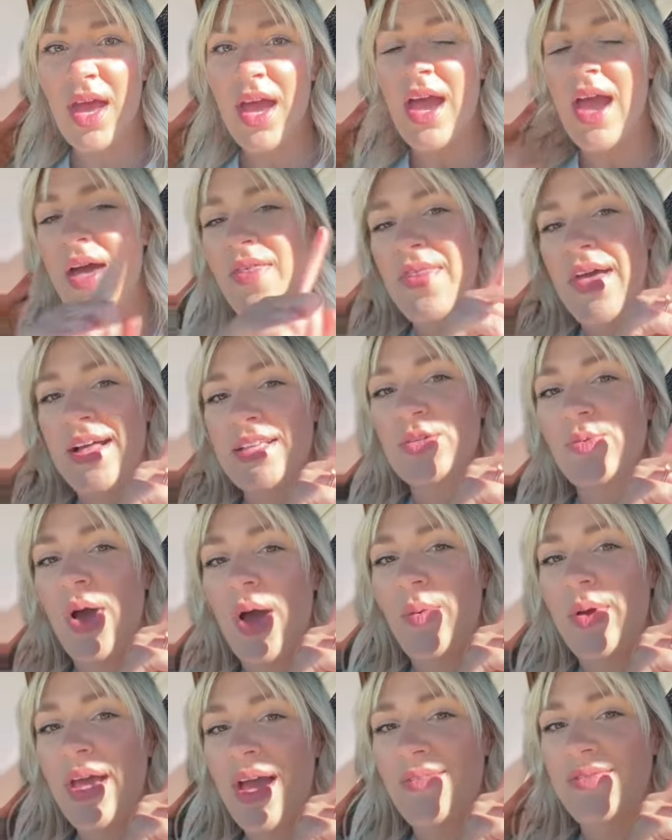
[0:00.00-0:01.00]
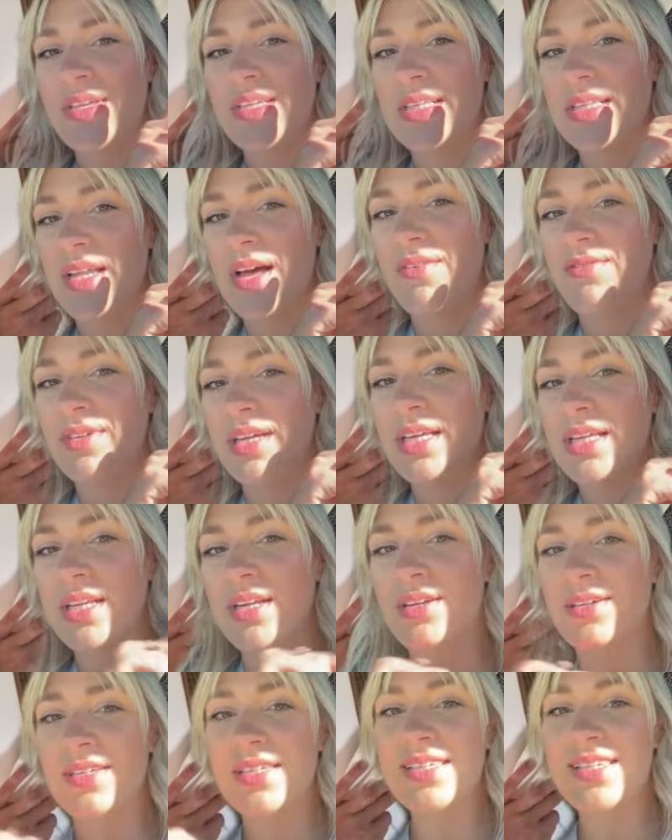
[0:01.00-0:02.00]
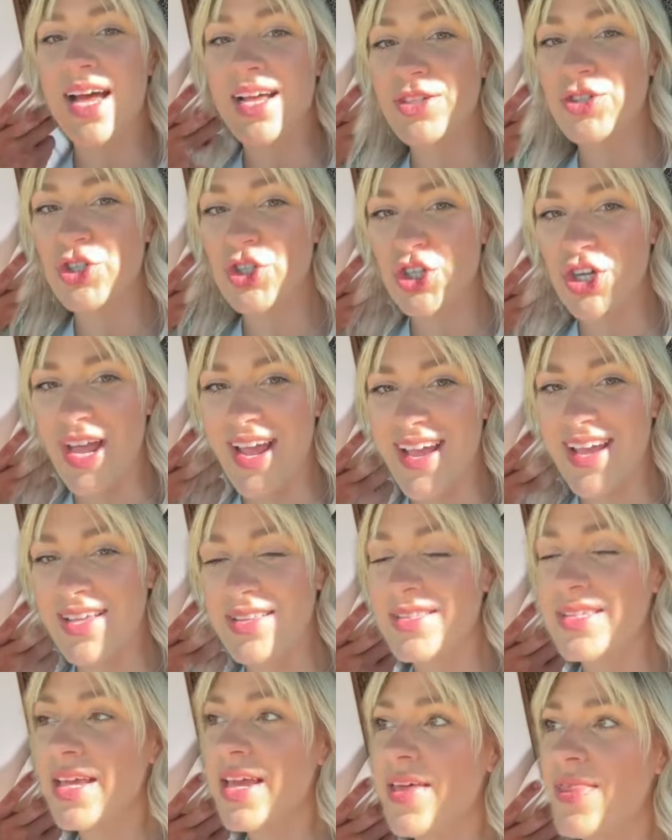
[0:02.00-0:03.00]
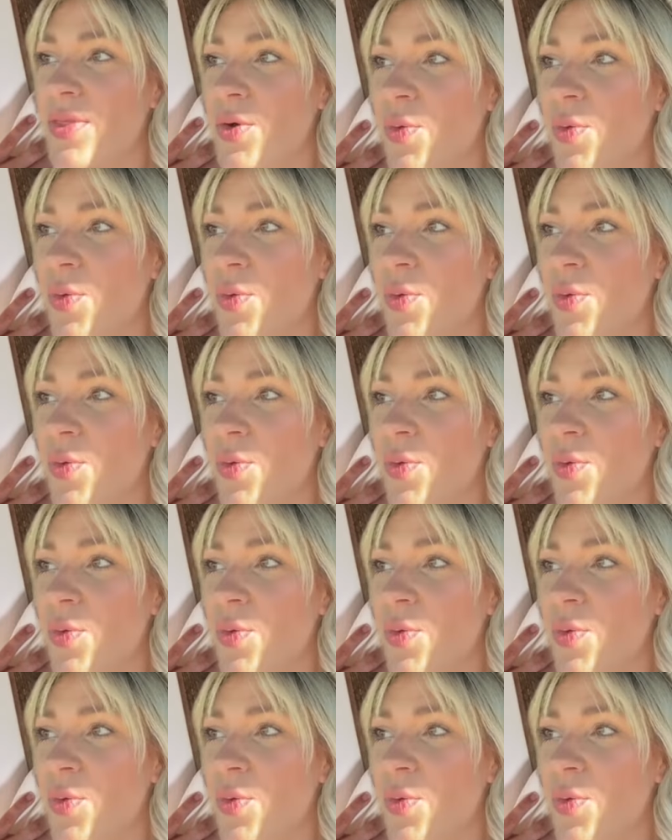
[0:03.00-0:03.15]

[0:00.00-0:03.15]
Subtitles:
And that's why we have these lovely little sunshades in the